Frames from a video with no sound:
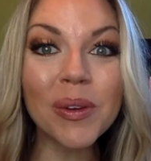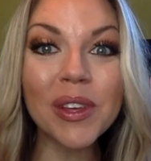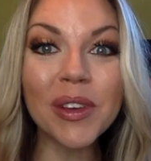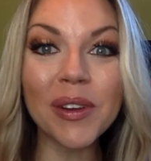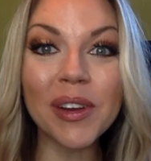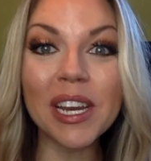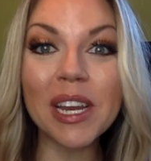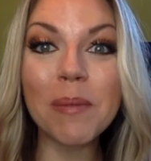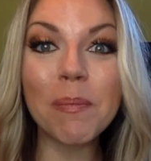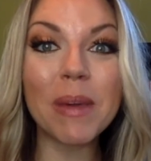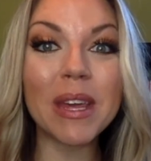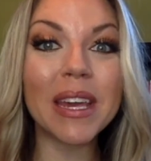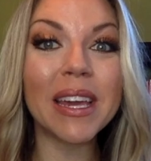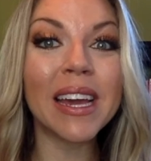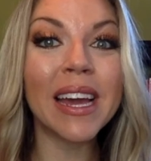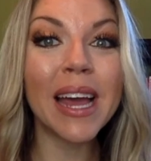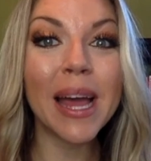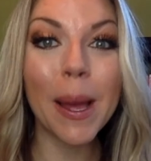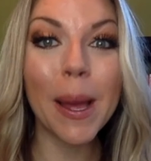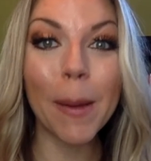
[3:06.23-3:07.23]
You're going to
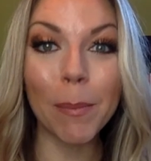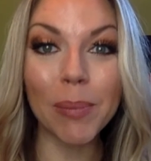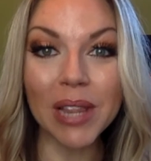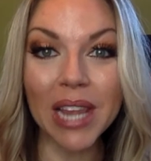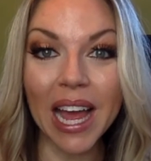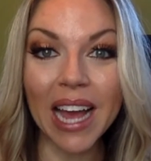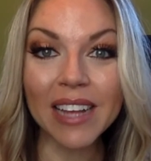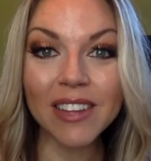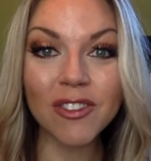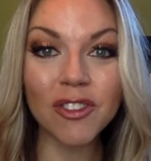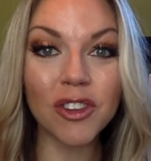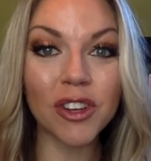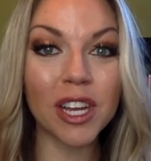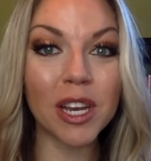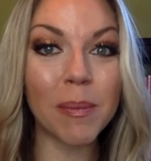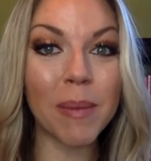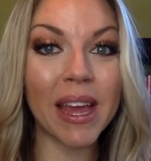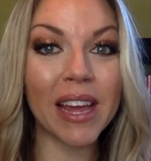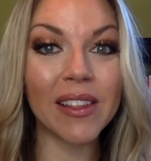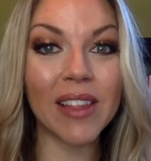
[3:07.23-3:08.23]
be blessed. You're going
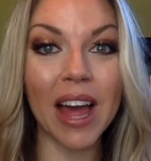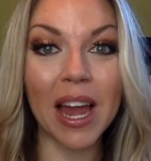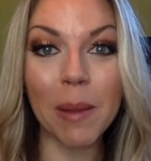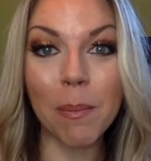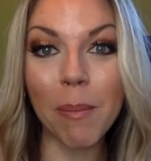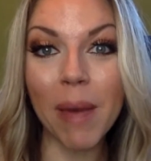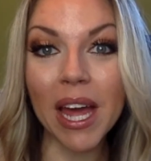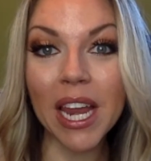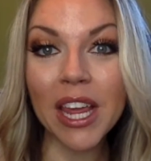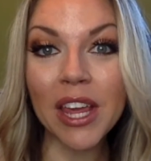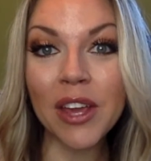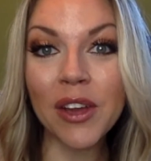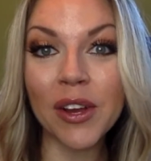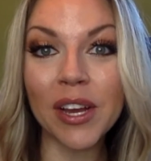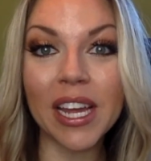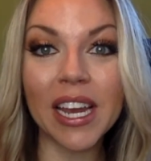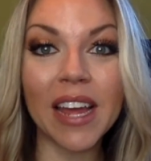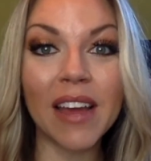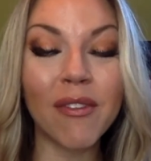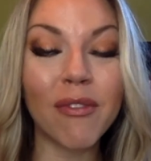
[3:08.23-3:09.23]
to make a lot of money. You're
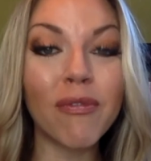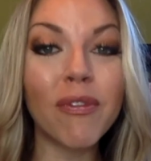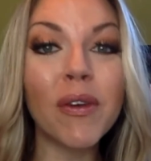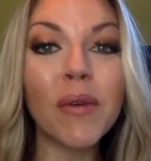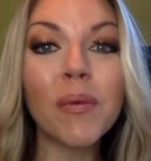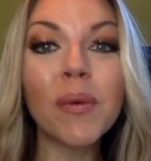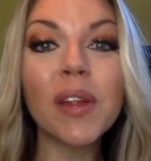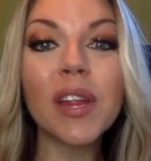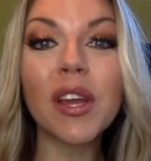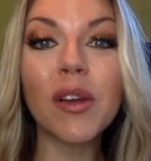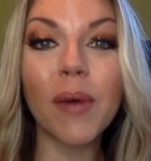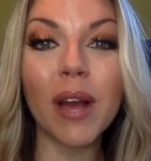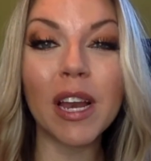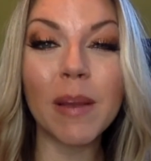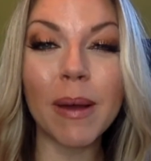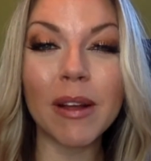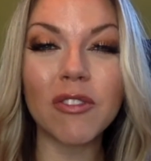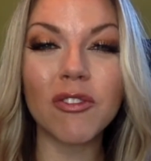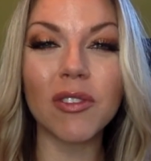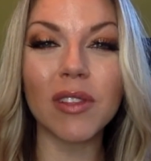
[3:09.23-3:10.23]
going to feel really great
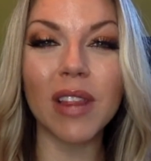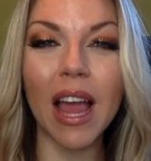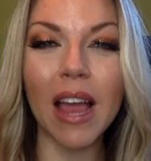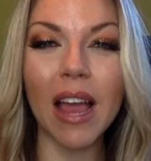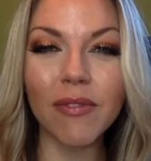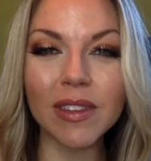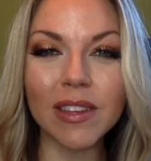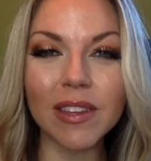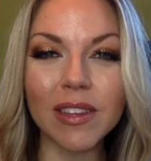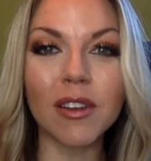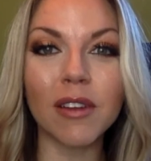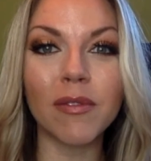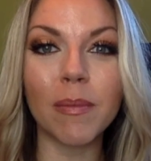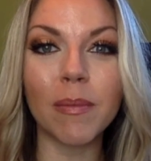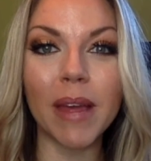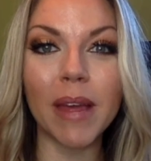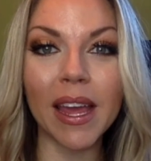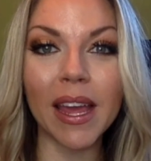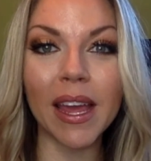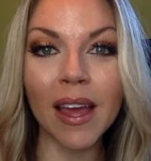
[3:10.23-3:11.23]
about your life and serve a
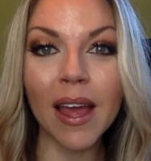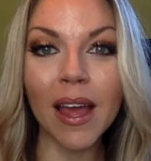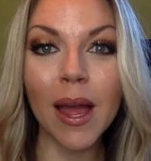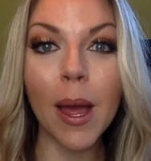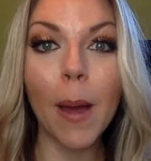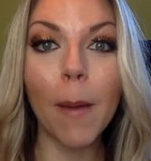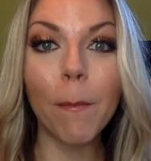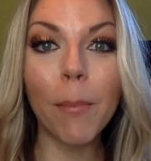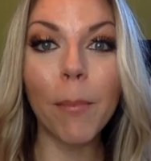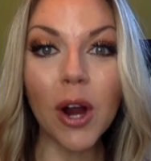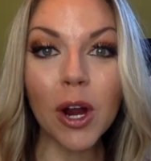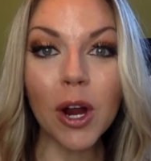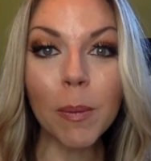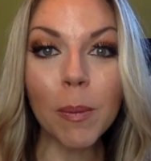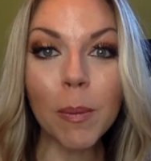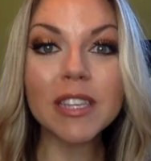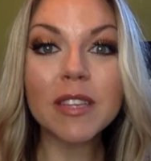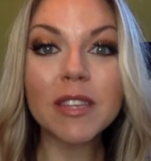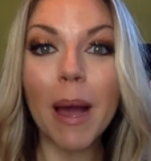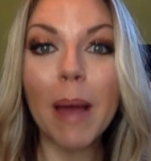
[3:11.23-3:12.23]
big
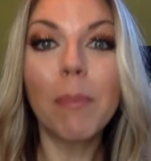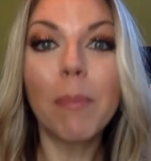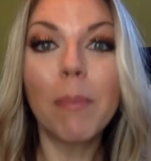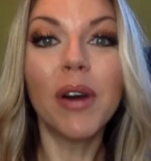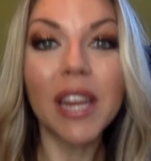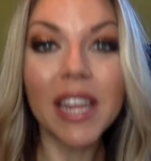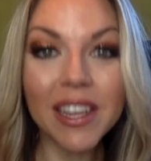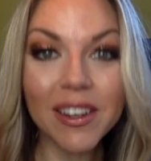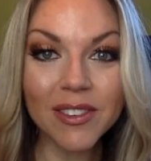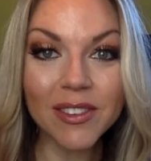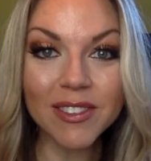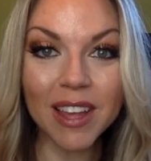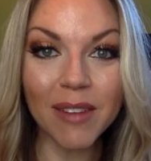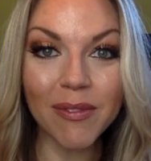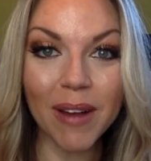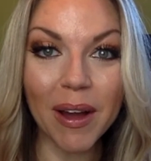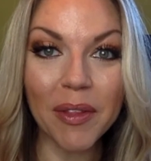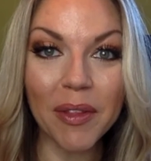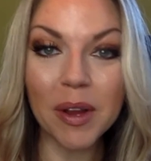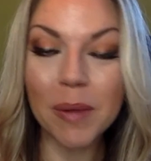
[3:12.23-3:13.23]
purpose by putting
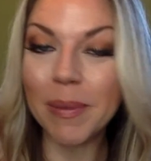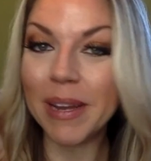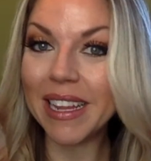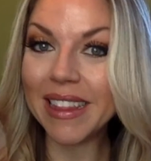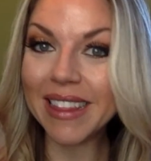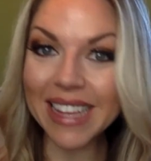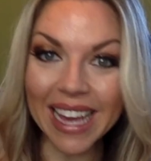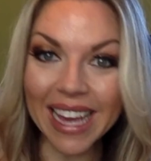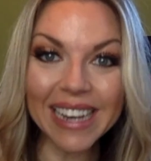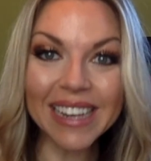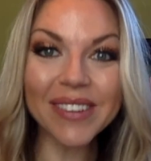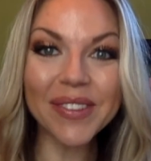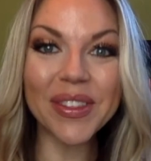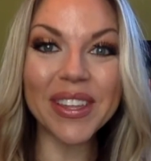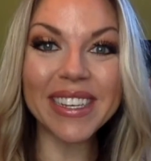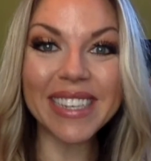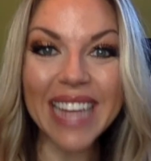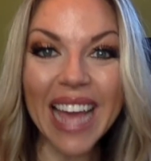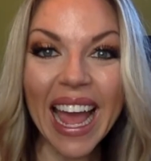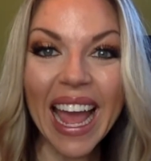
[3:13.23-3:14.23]
yourself out there. But at the end of the
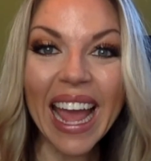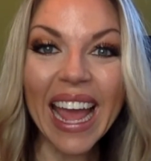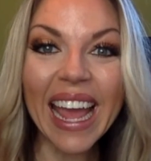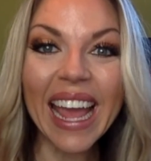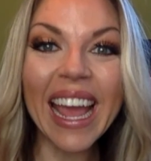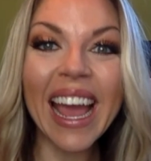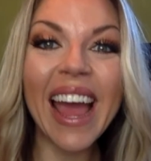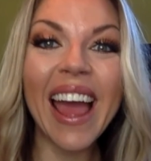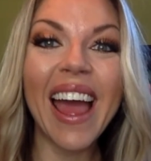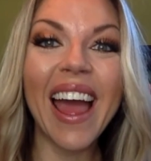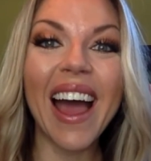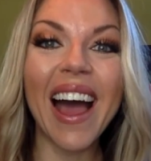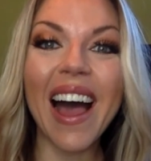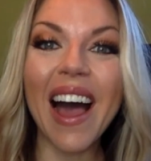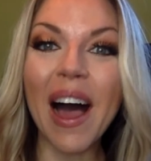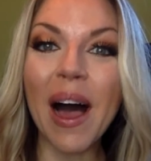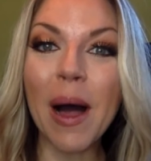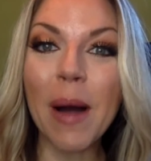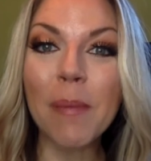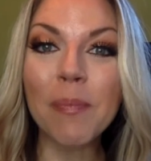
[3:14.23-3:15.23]
day,
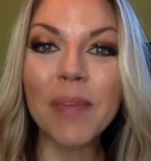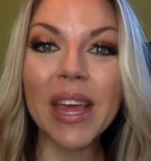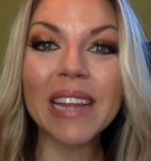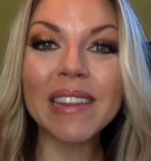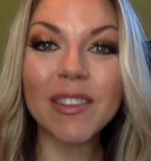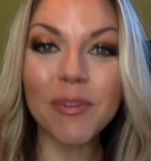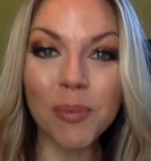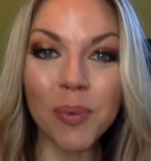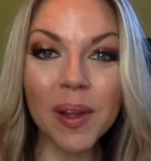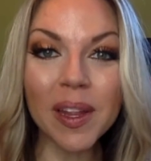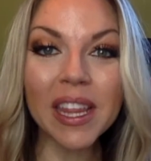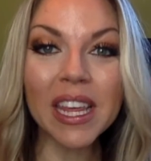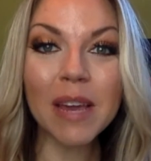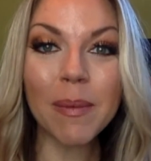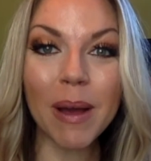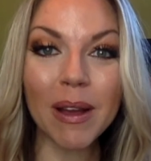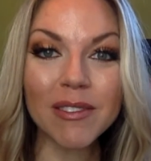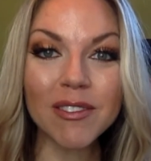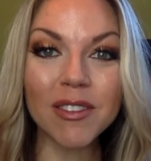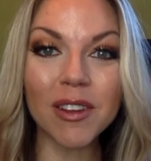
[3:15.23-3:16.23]
um, it's really
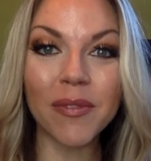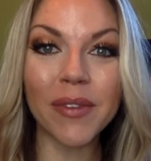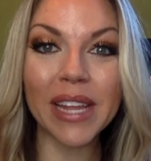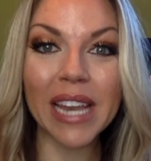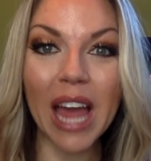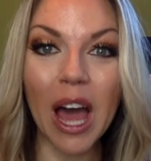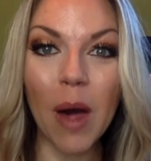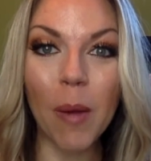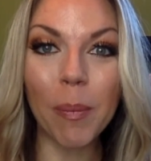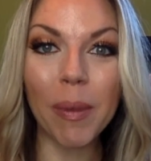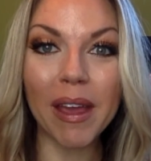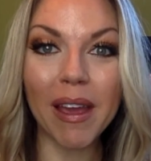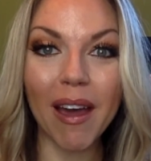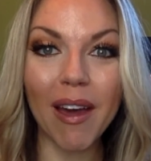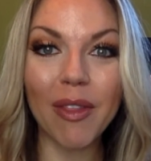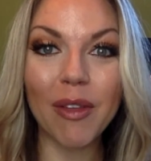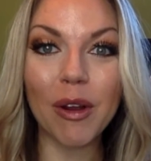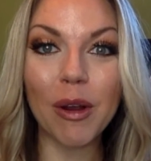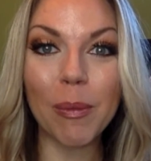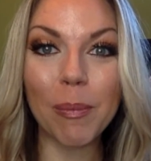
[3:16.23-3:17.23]
about serving and helping
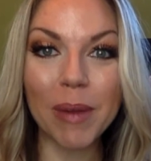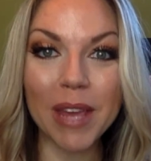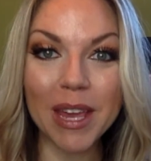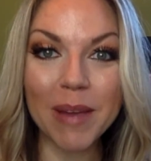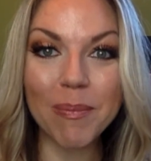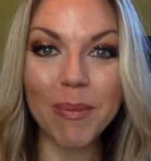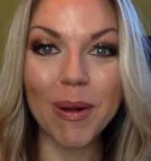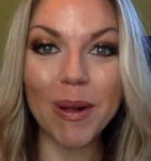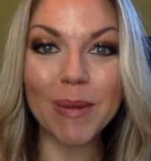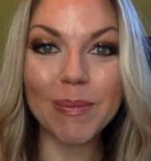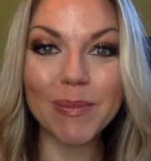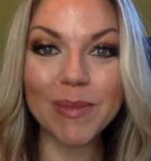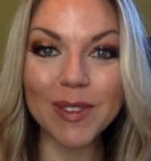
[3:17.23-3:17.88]
other people.